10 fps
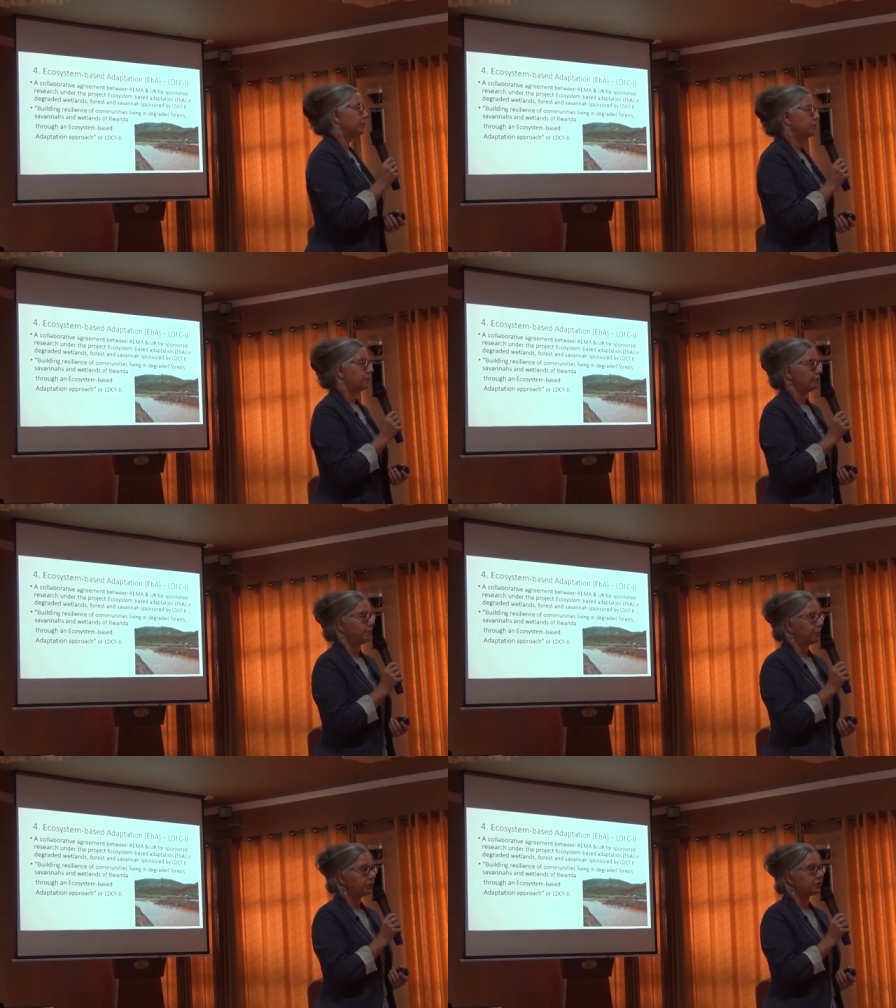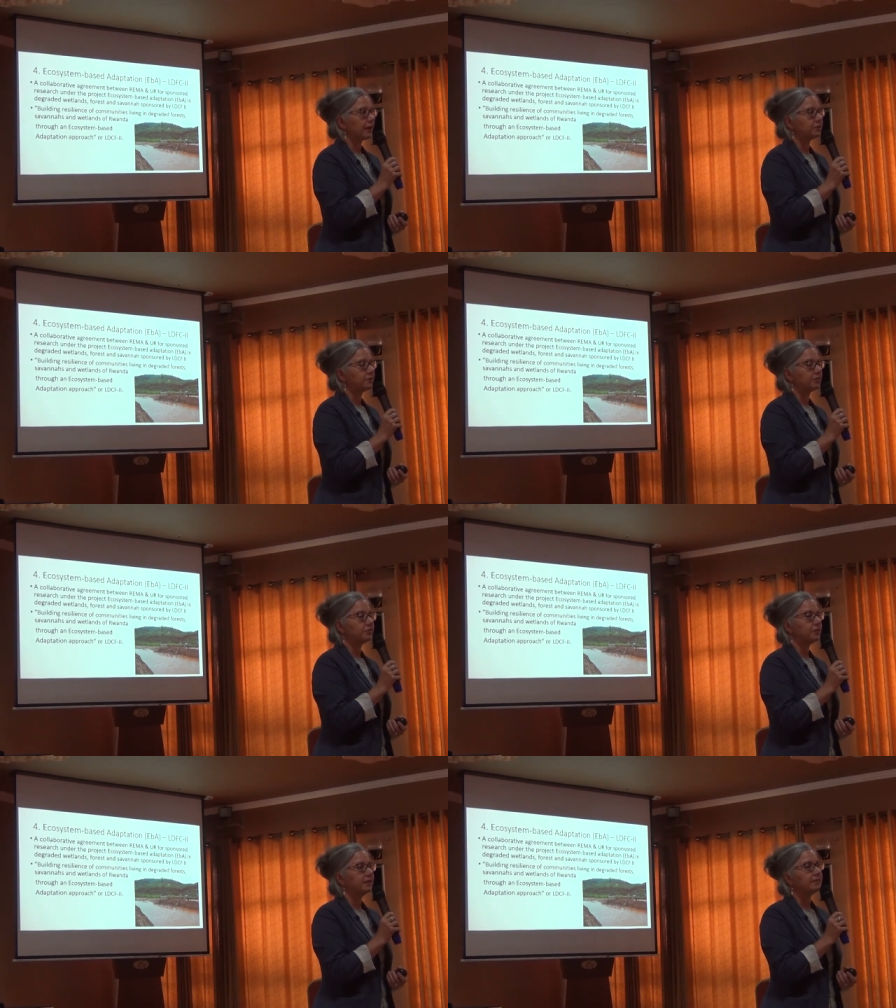postgraduate
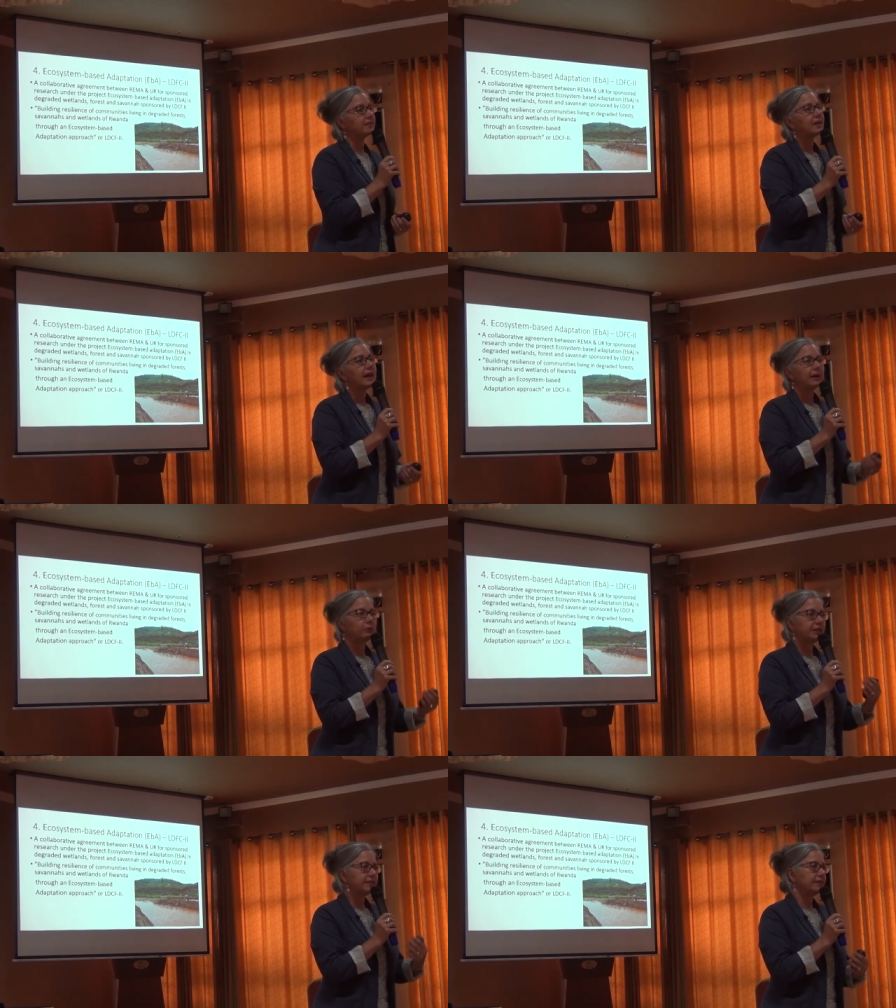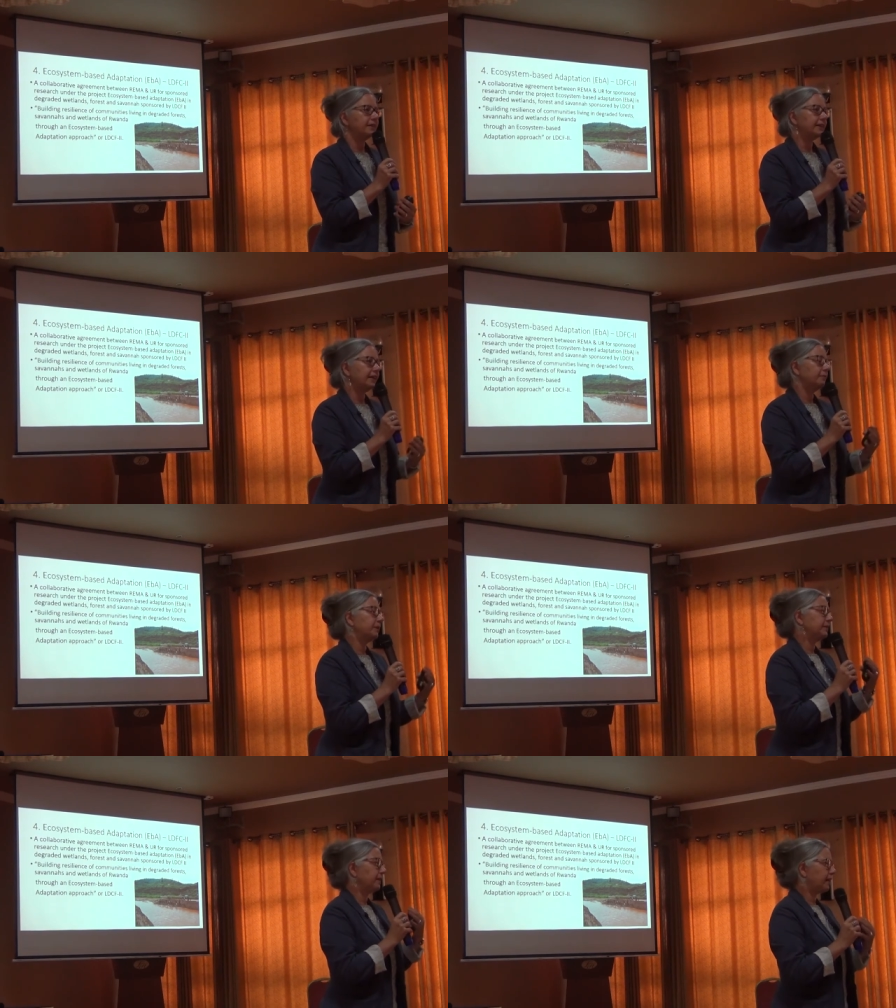students, and we didn't keep
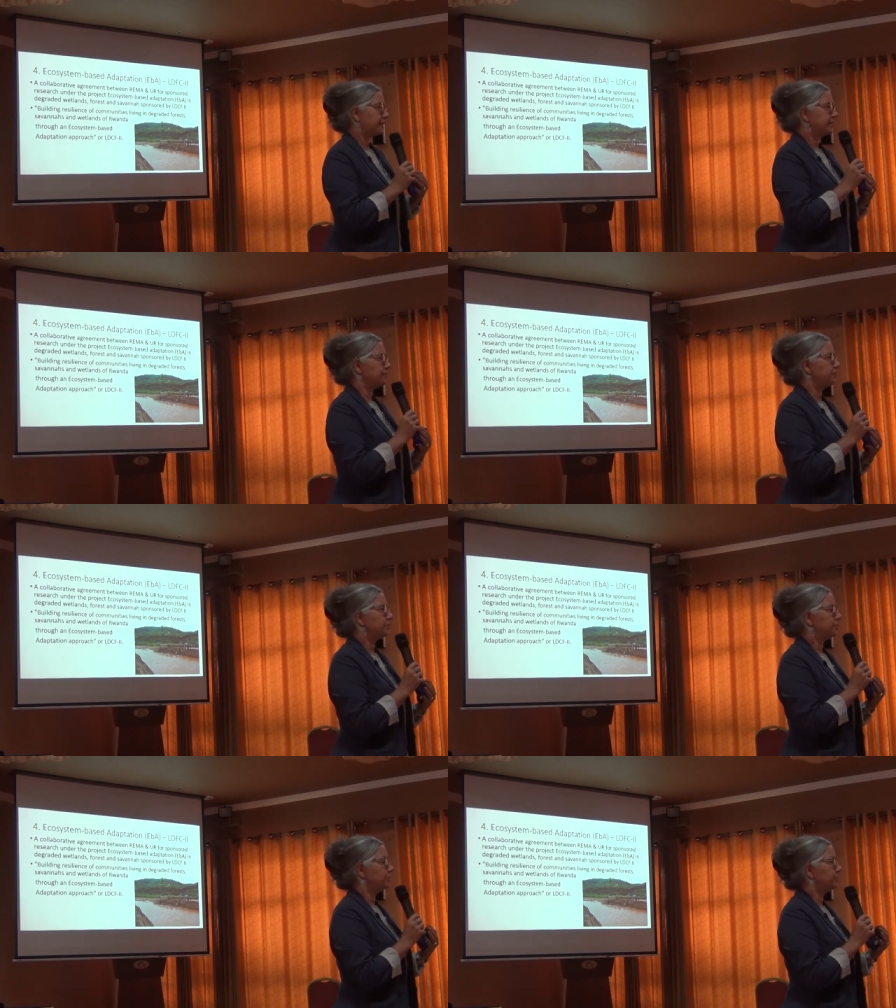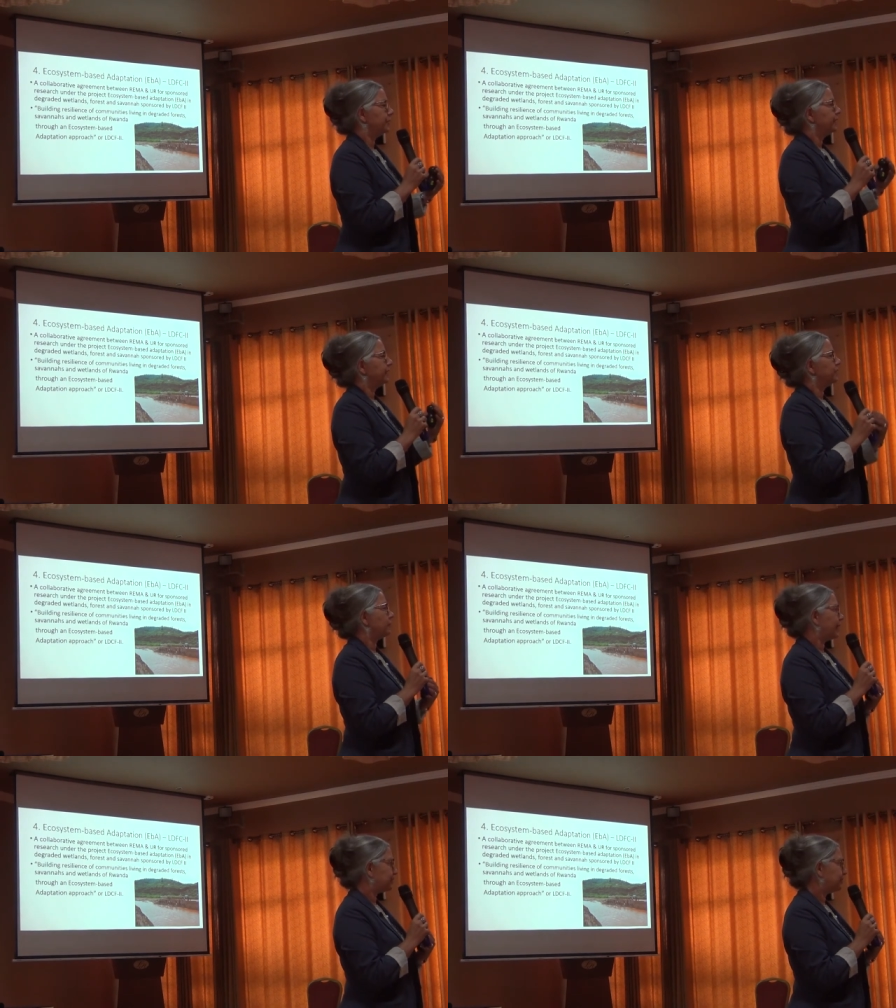it locked into you know
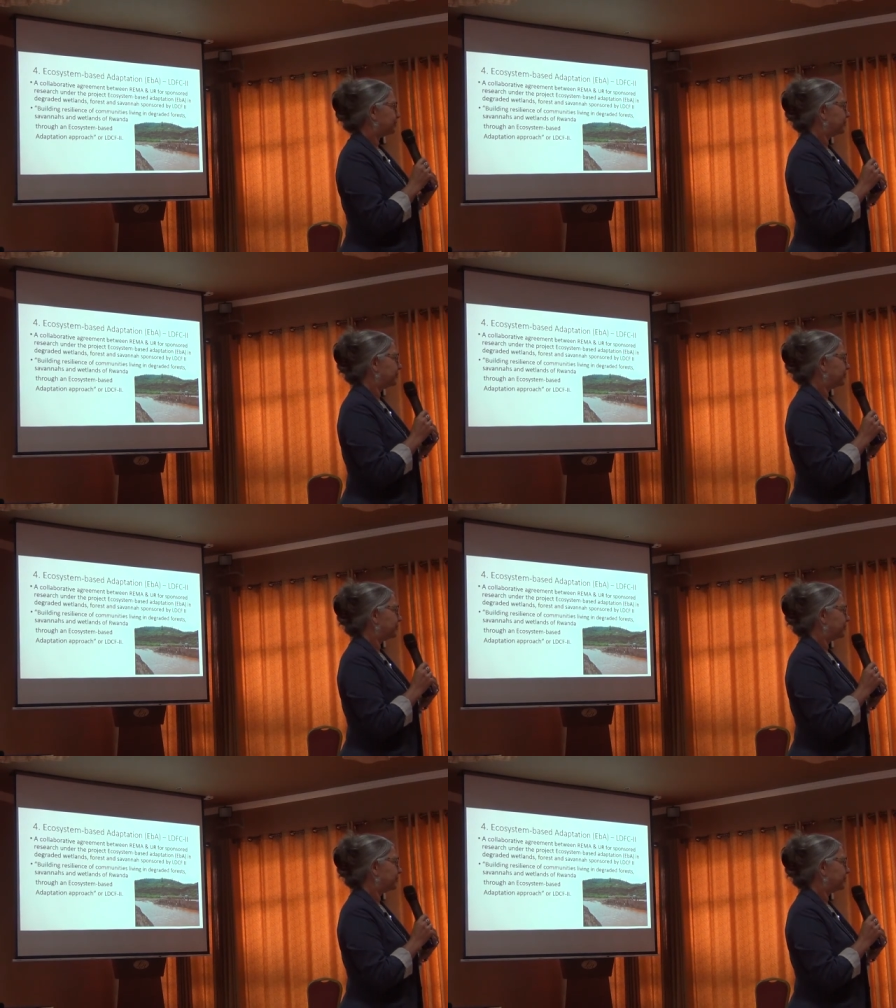master's